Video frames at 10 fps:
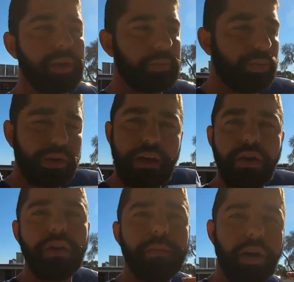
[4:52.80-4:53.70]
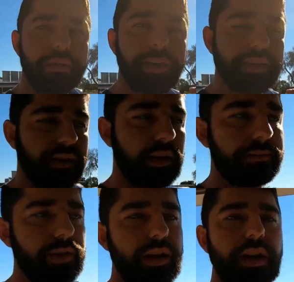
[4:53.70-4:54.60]
I'm gonna pull out all the modified
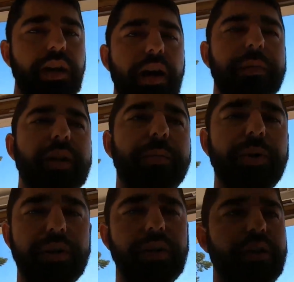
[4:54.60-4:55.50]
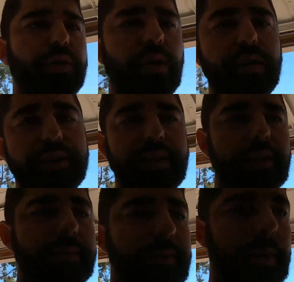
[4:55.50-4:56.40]
stuff. I'm gonna put a new harness in it.